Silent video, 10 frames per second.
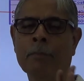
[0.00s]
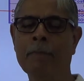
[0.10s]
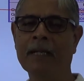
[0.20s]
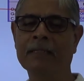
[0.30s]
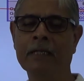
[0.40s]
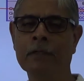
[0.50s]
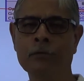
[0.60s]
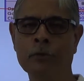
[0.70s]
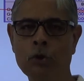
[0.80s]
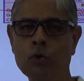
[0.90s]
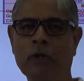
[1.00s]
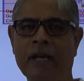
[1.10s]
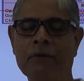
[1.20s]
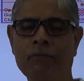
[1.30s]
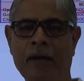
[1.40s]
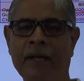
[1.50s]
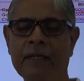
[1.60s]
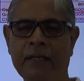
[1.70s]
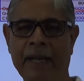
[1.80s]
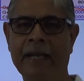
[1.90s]
By that, you can
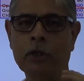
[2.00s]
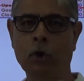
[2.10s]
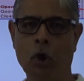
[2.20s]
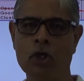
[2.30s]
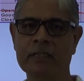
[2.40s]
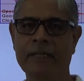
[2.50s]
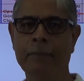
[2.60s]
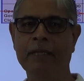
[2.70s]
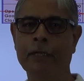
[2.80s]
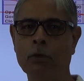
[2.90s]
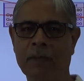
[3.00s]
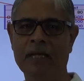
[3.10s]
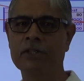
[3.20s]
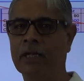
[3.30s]
find net cost debited to branch